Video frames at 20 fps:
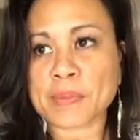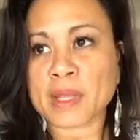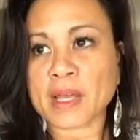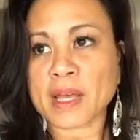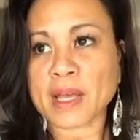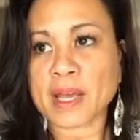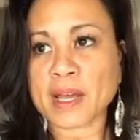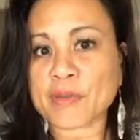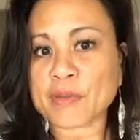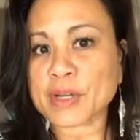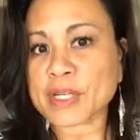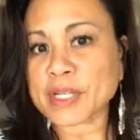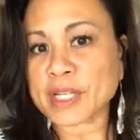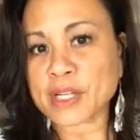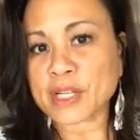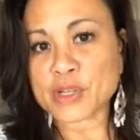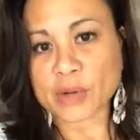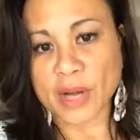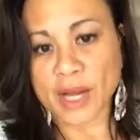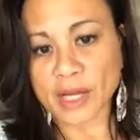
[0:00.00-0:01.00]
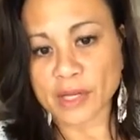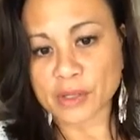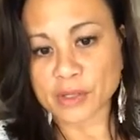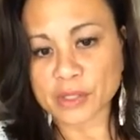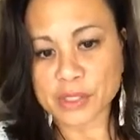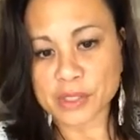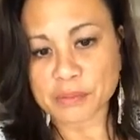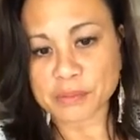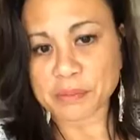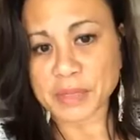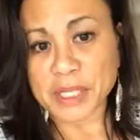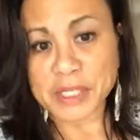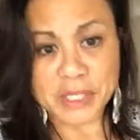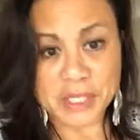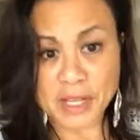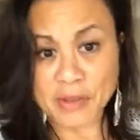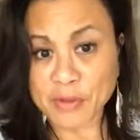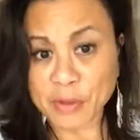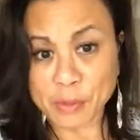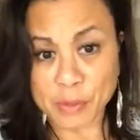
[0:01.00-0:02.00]
everyday trials. It's
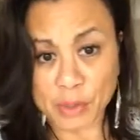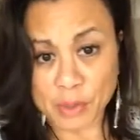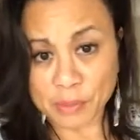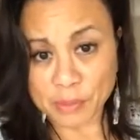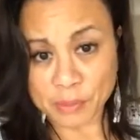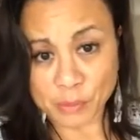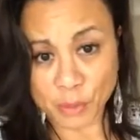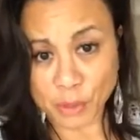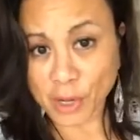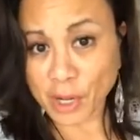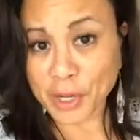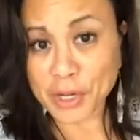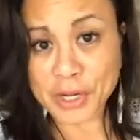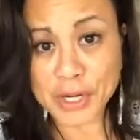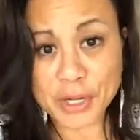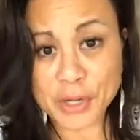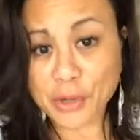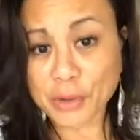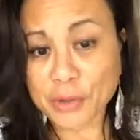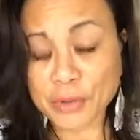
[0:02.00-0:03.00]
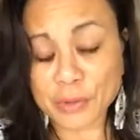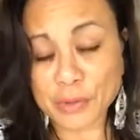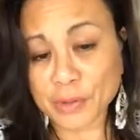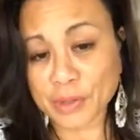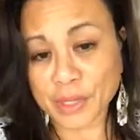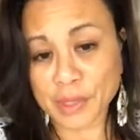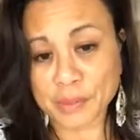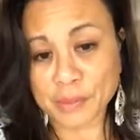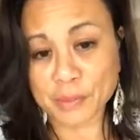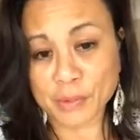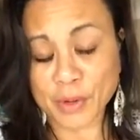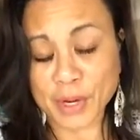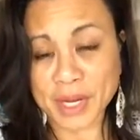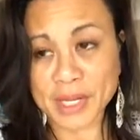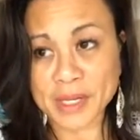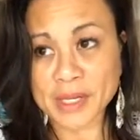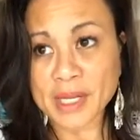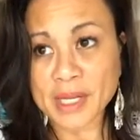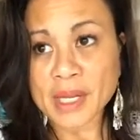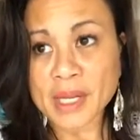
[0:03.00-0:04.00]
inevitable. We're all going to go through them, right?
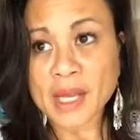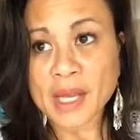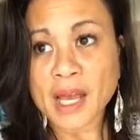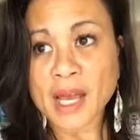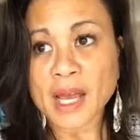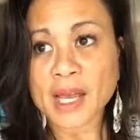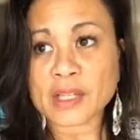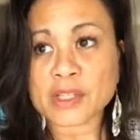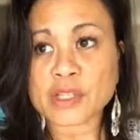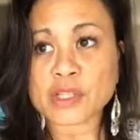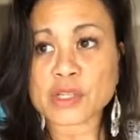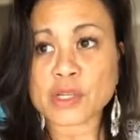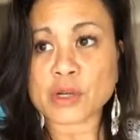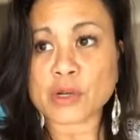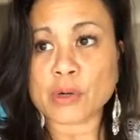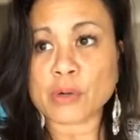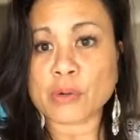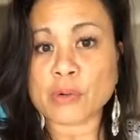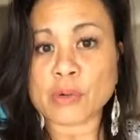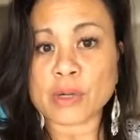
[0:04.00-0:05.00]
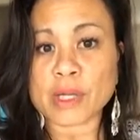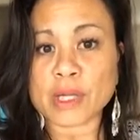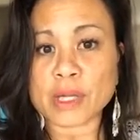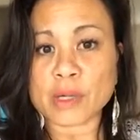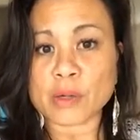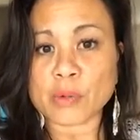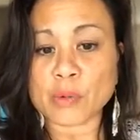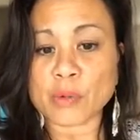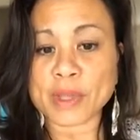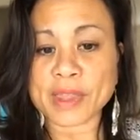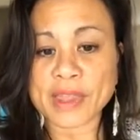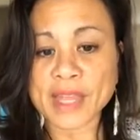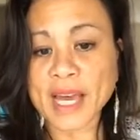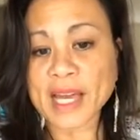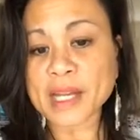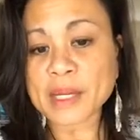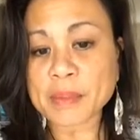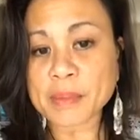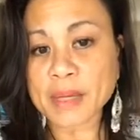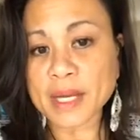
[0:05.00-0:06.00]
And so with that
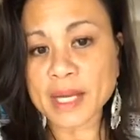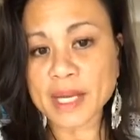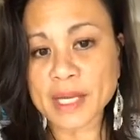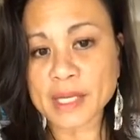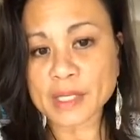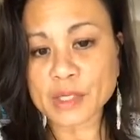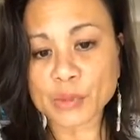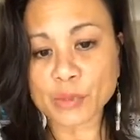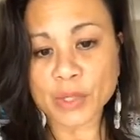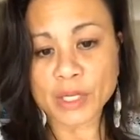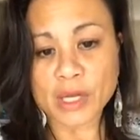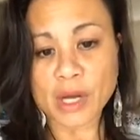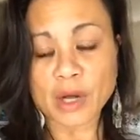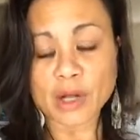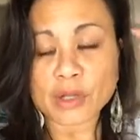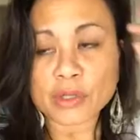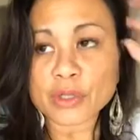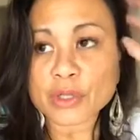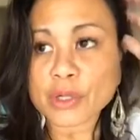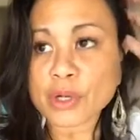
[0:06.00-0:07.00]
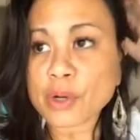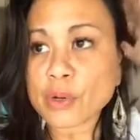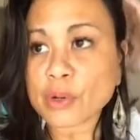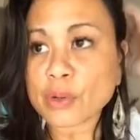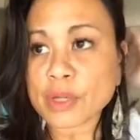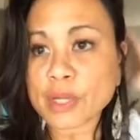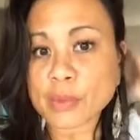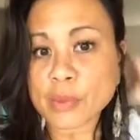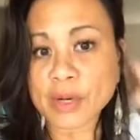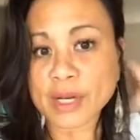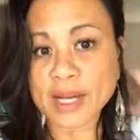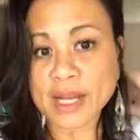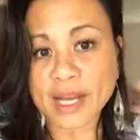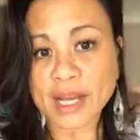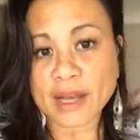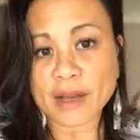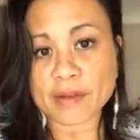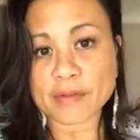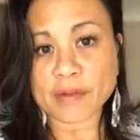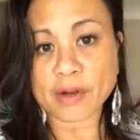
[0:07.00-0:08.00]
in mind, we all know that we're going to
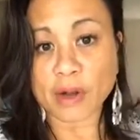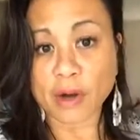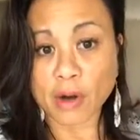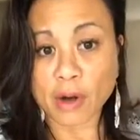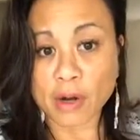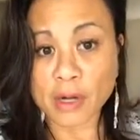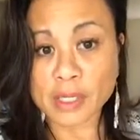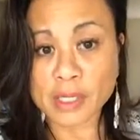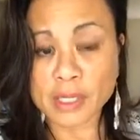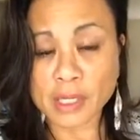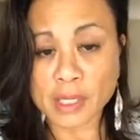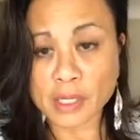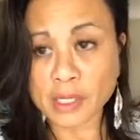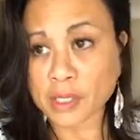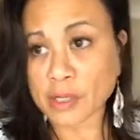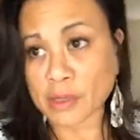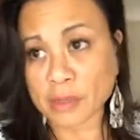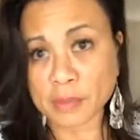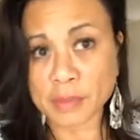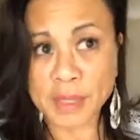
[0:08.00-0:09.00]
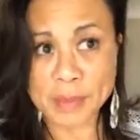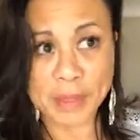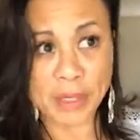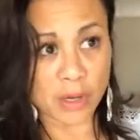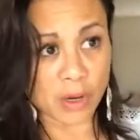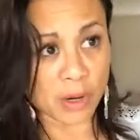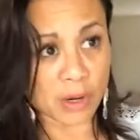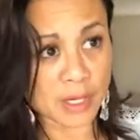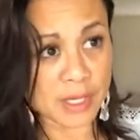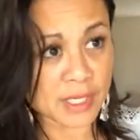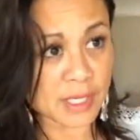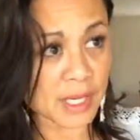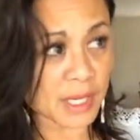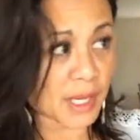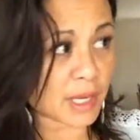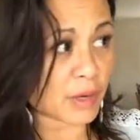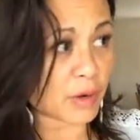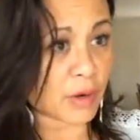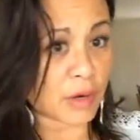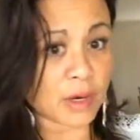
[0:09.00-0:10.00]
have a hard, you know, maybe a hard
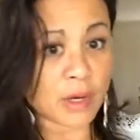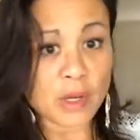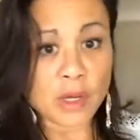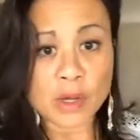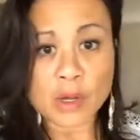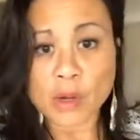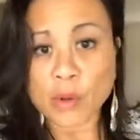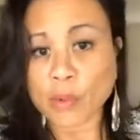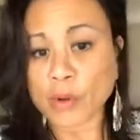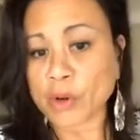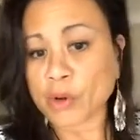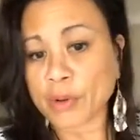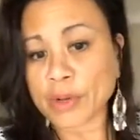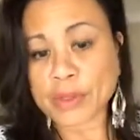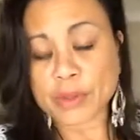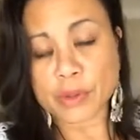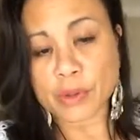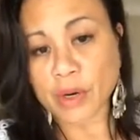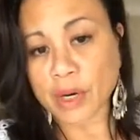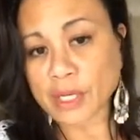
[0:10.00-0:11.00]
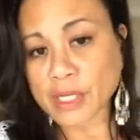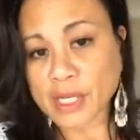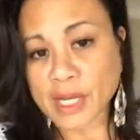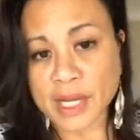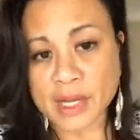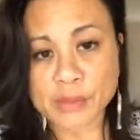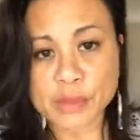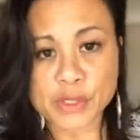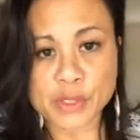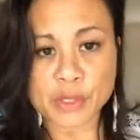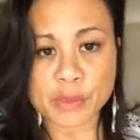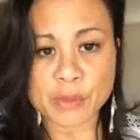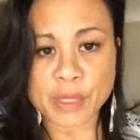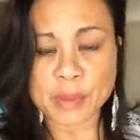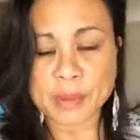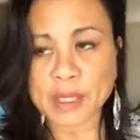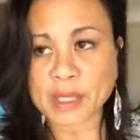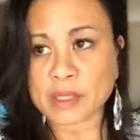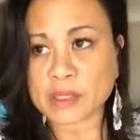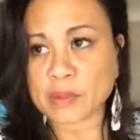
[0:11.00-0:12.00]
day or we're going through hard times, you know,
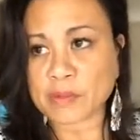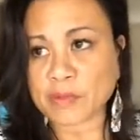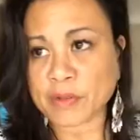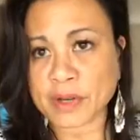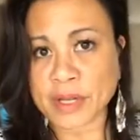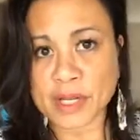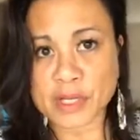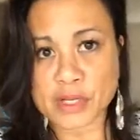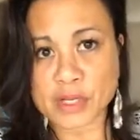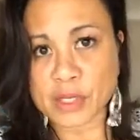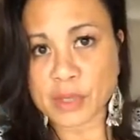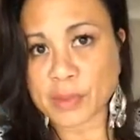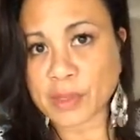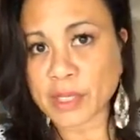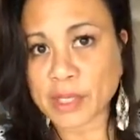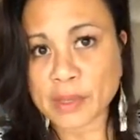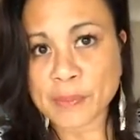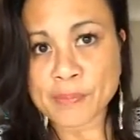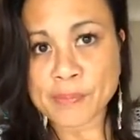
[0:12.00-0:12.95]
maybe it, financially we